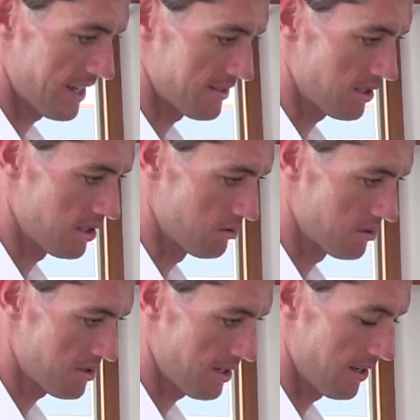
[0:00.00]
there to
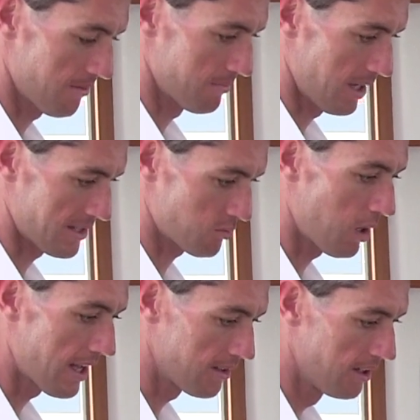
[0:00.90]
use as
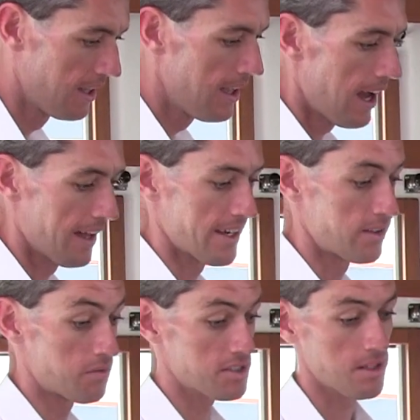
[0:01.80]
well. And then
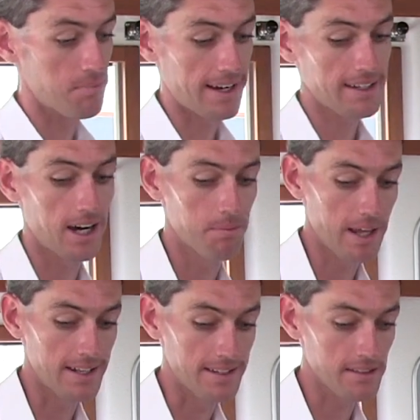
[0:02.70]
obviously back up
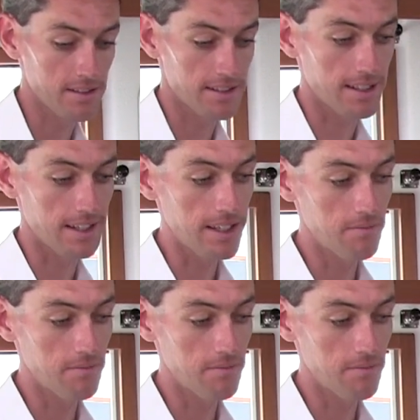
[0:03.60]
then into the